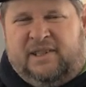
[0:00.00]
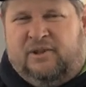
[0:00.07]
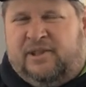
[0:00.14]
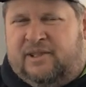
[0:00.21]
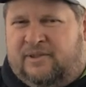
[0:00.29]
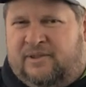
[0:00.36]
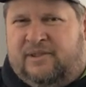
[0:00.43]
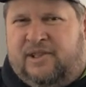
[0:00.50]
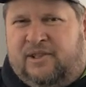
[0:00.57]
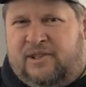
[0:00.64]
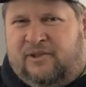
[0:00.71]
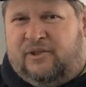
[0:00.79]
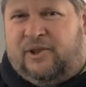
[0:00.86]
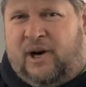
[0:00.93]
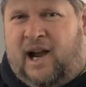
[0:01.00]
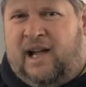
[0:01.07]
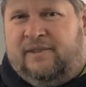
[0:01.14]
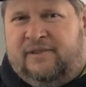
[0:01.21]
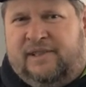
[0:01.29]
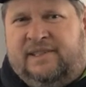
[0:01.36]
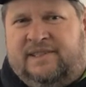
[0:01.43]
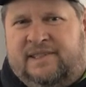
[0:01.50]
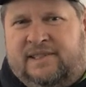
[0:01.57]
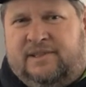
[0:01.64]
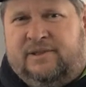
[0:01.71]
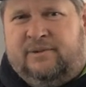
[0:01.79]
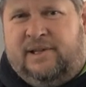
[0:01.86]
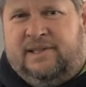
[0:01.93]
You can you can thrive in this
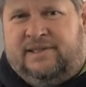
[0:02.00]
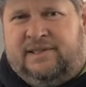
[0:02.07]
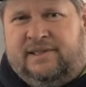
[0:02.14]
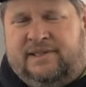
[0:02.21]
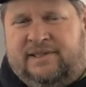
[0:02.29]
situation.